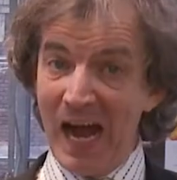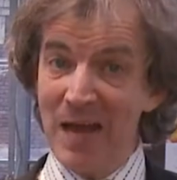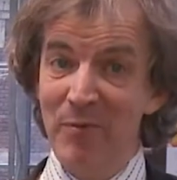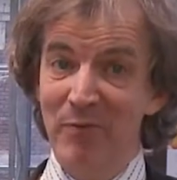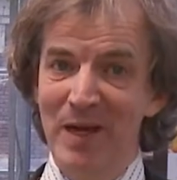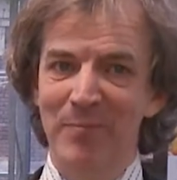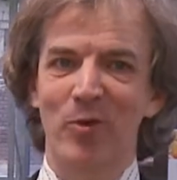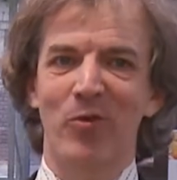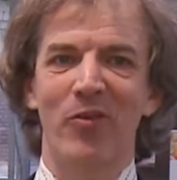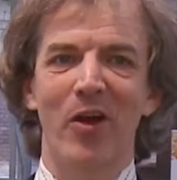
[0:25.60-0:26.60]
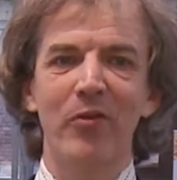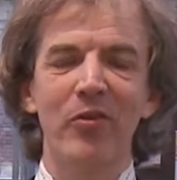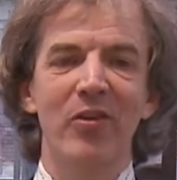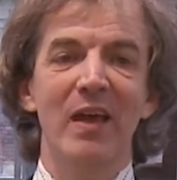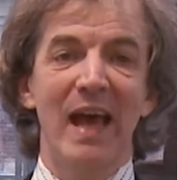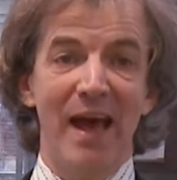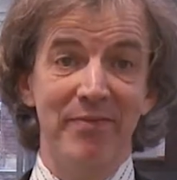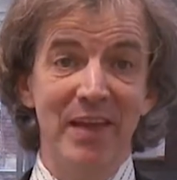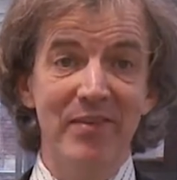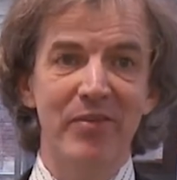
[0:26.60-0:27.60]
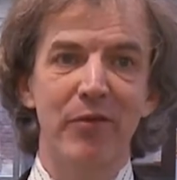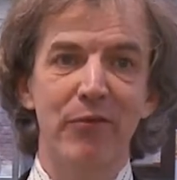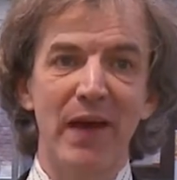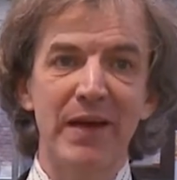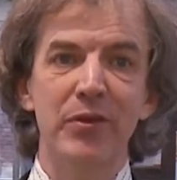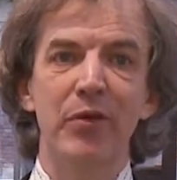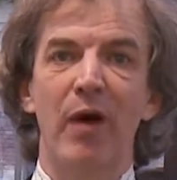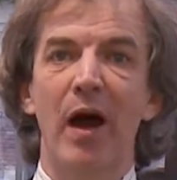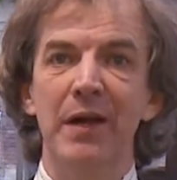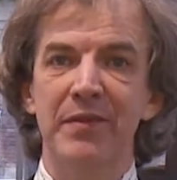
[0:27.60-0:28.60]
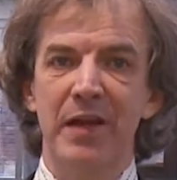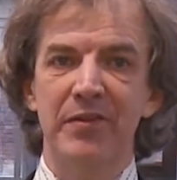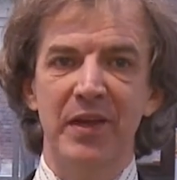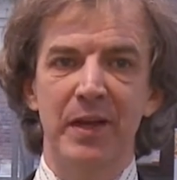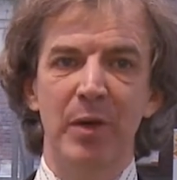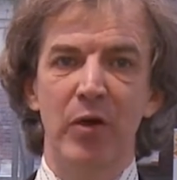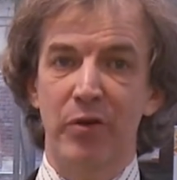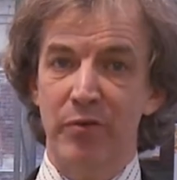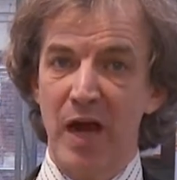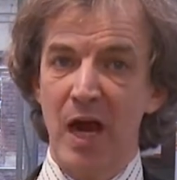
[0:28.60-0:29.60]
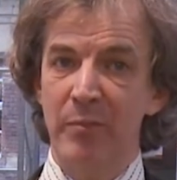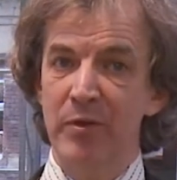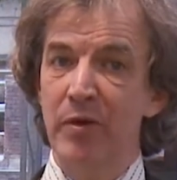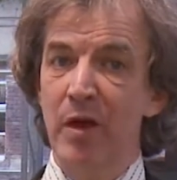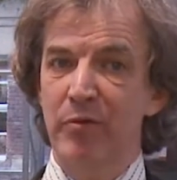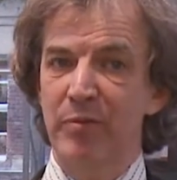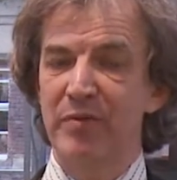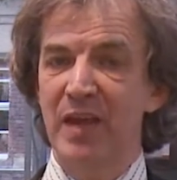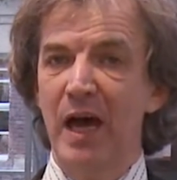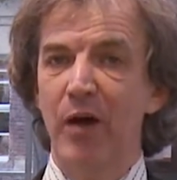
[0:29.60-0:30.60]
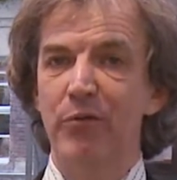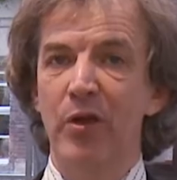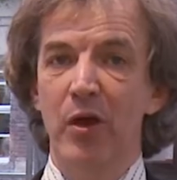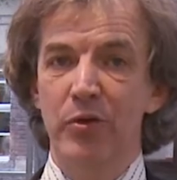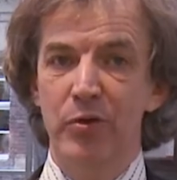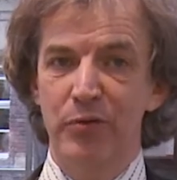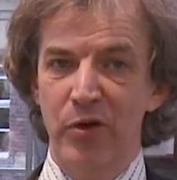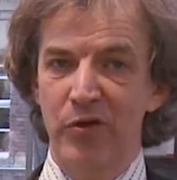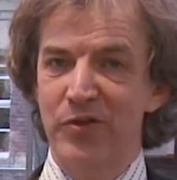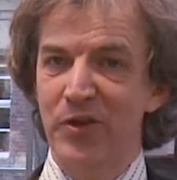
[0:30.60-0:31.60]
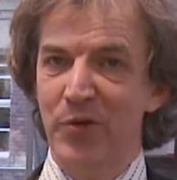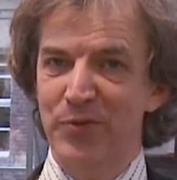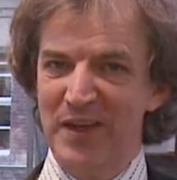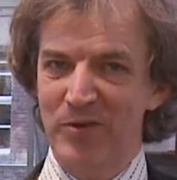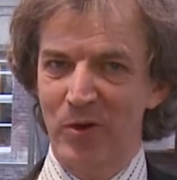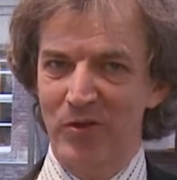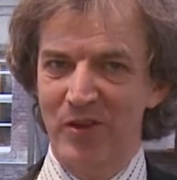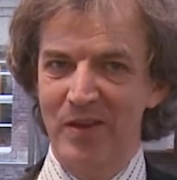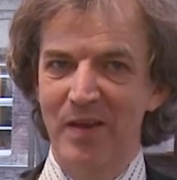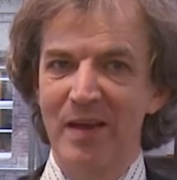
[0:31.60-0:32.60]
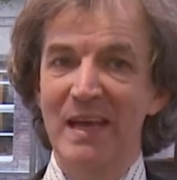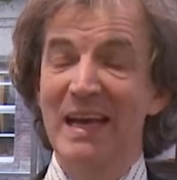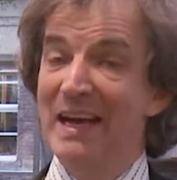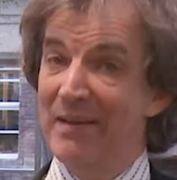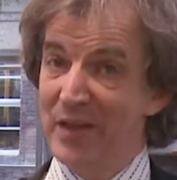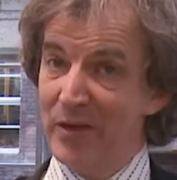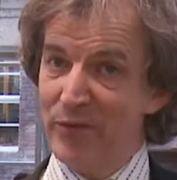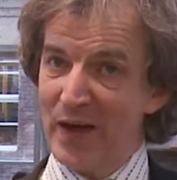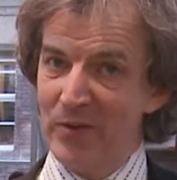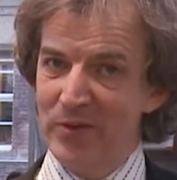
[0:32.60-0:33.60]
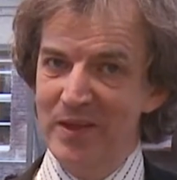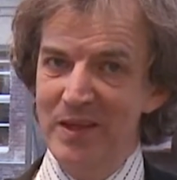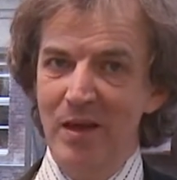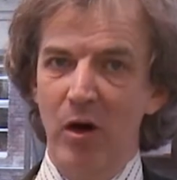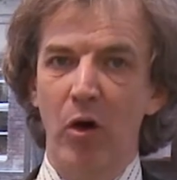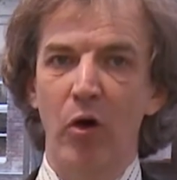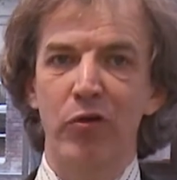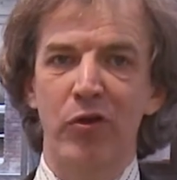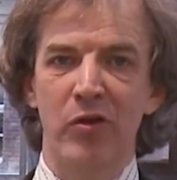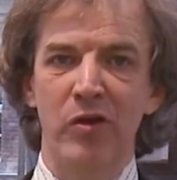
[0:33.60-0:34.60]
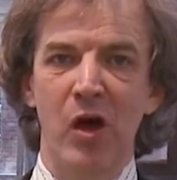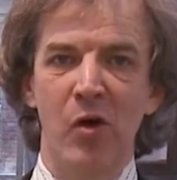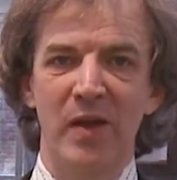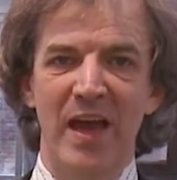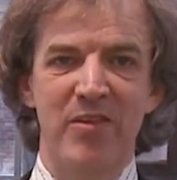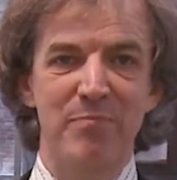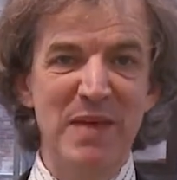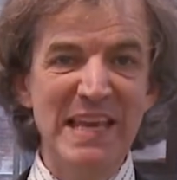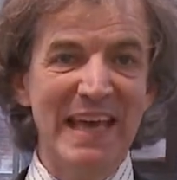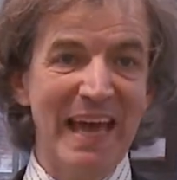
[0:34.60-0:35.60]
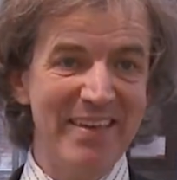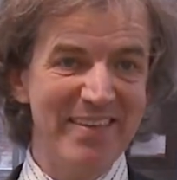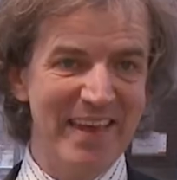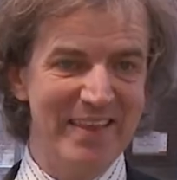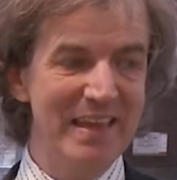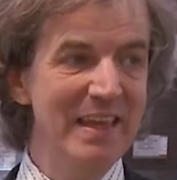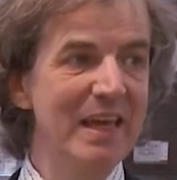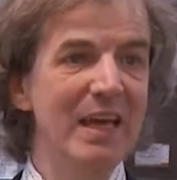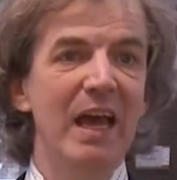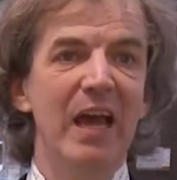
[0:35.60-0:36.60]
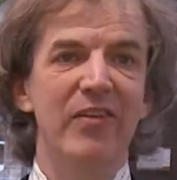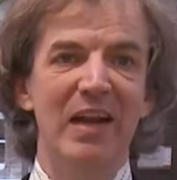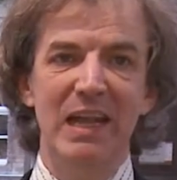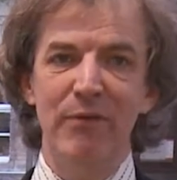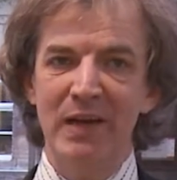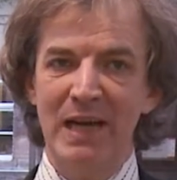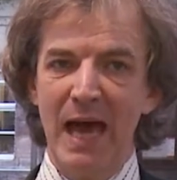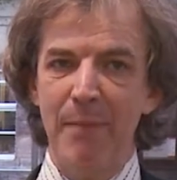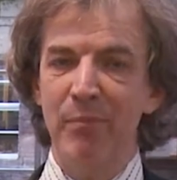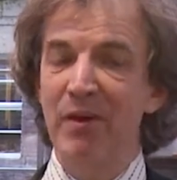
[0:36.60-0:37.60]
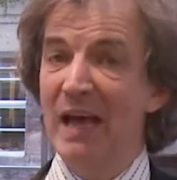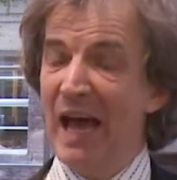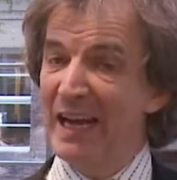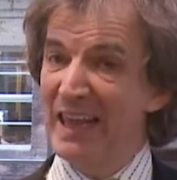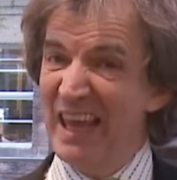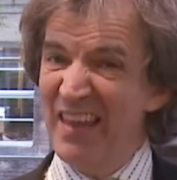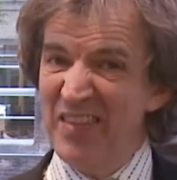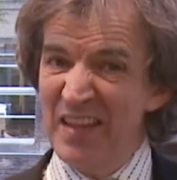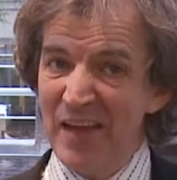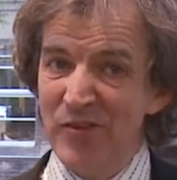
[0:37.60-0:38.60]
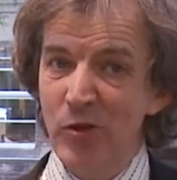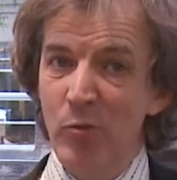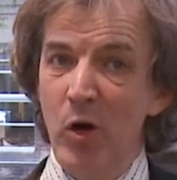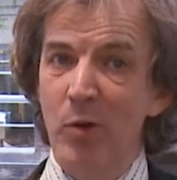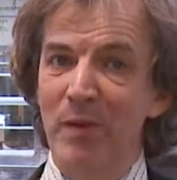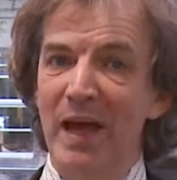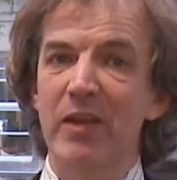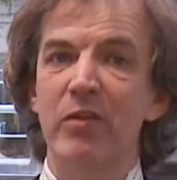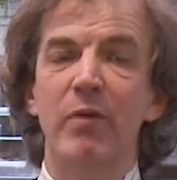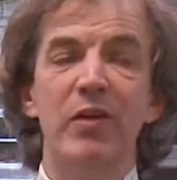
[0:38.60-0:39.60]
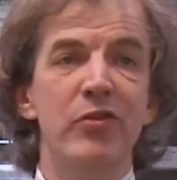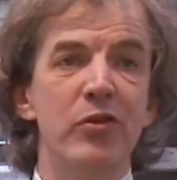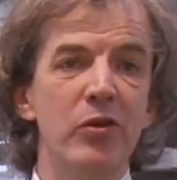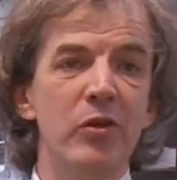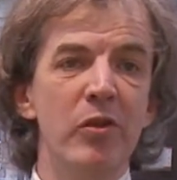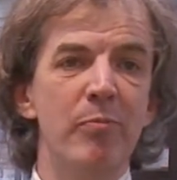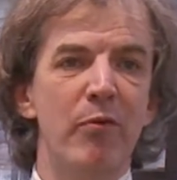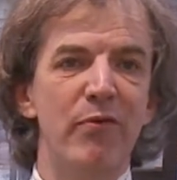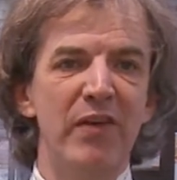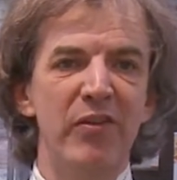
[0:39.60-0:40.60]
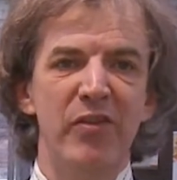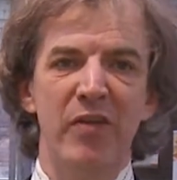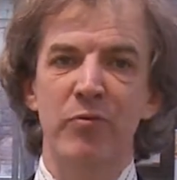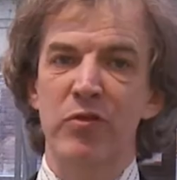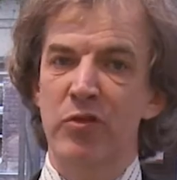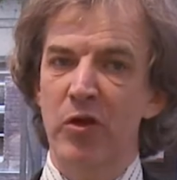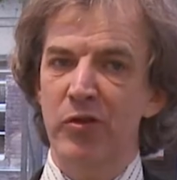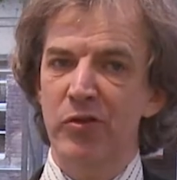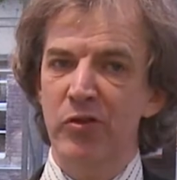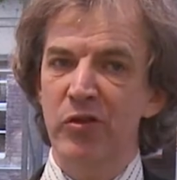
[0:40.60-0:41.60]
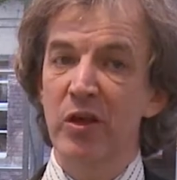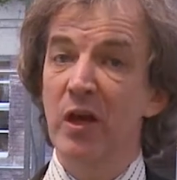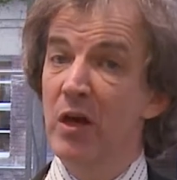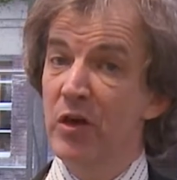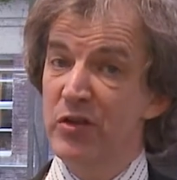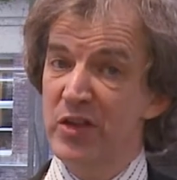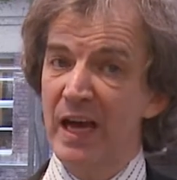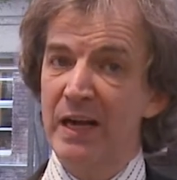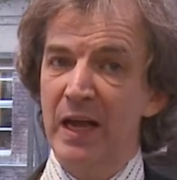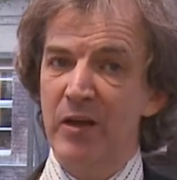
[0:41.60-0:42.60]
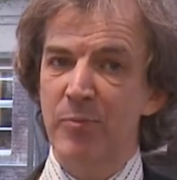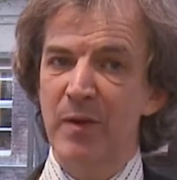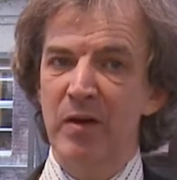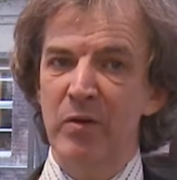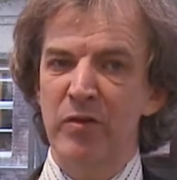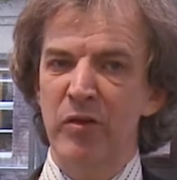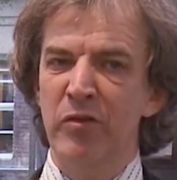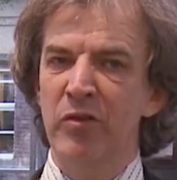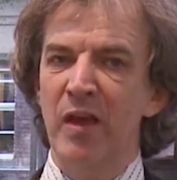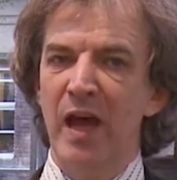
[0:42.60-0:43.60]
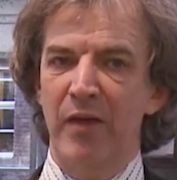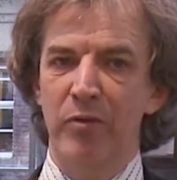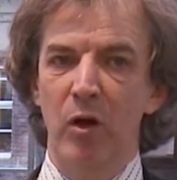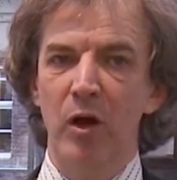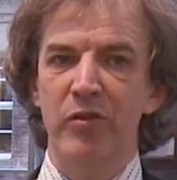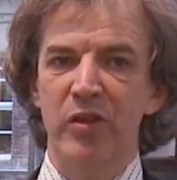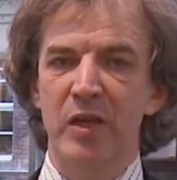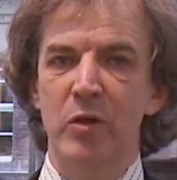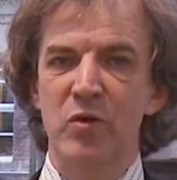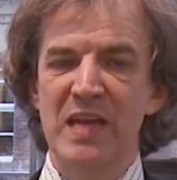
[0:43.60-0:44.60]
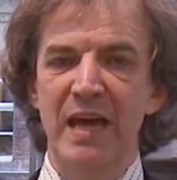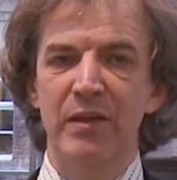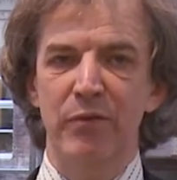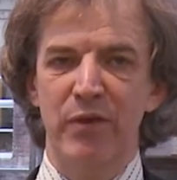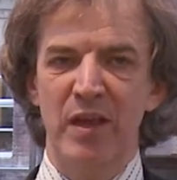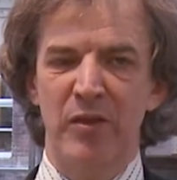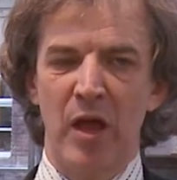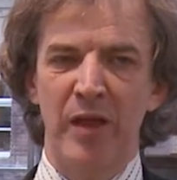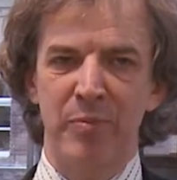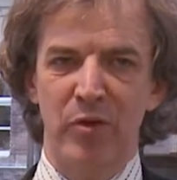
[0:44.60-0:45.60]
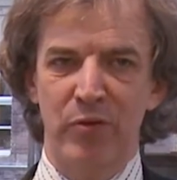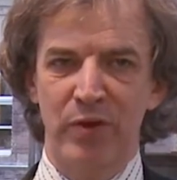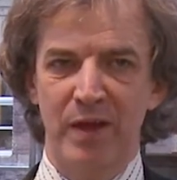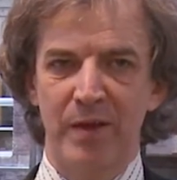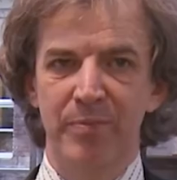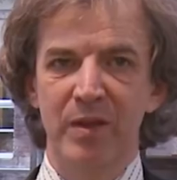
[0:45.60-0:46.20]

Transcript: I am Willem Korthals Altes and this is the Faculty of Architecture and the Built Environment from the Delft University of Technology. This faculty, also known as BK City, is a living lab and an international workplace where students, professors and researchers share their experiences and knowledge in a creative atmosphere.